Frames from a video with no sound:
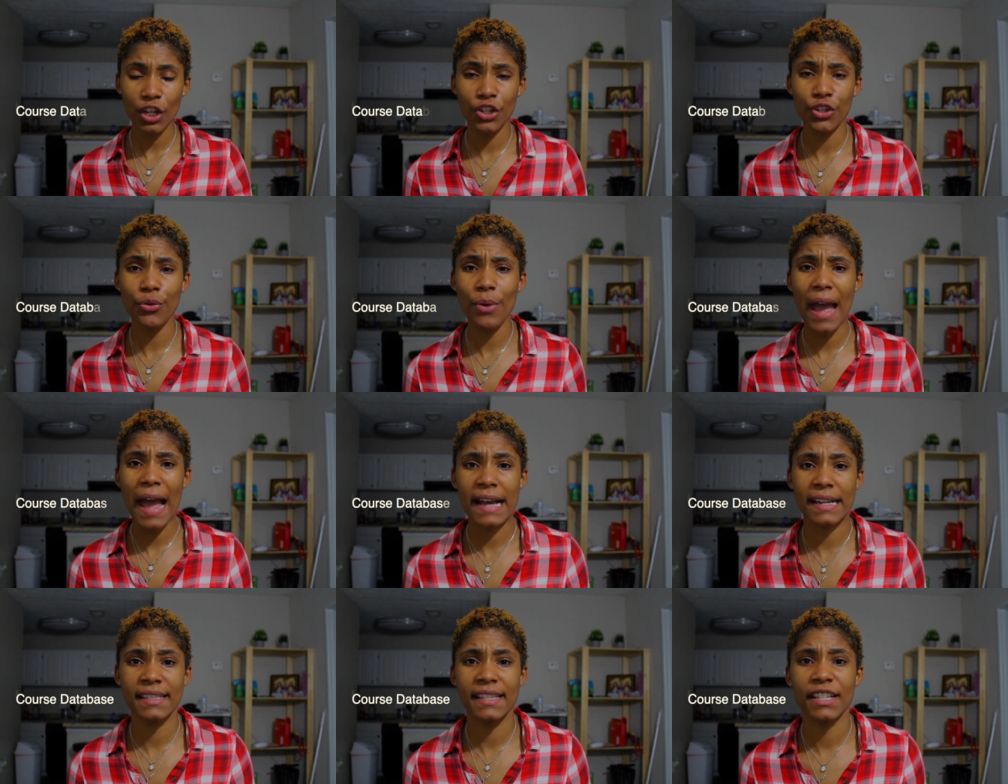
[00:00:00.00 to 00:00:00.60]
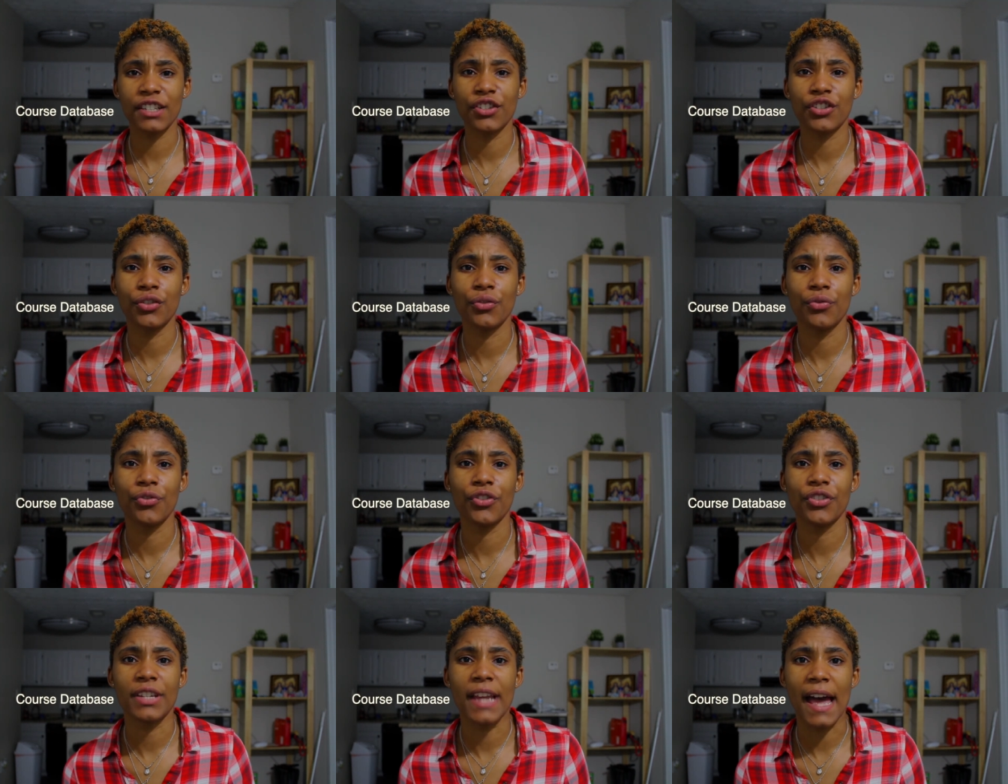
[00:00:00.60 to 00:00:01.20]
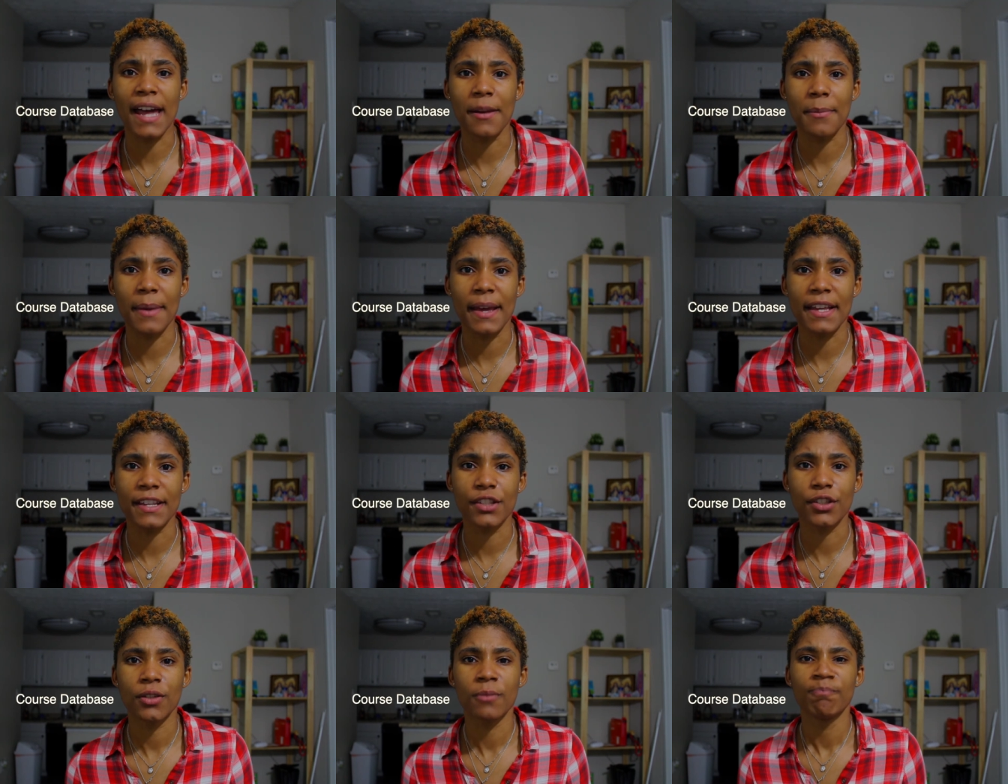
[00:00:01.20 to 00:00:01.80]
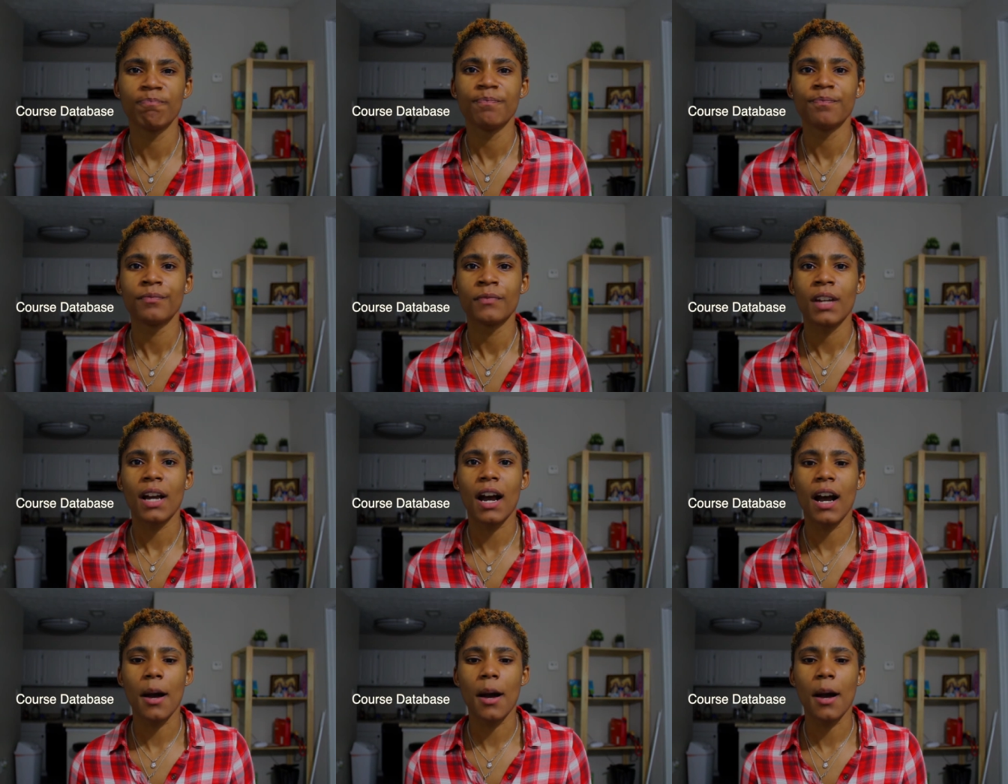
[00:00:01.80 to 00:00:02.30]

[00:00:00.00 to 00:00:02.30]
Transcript: you access to their database.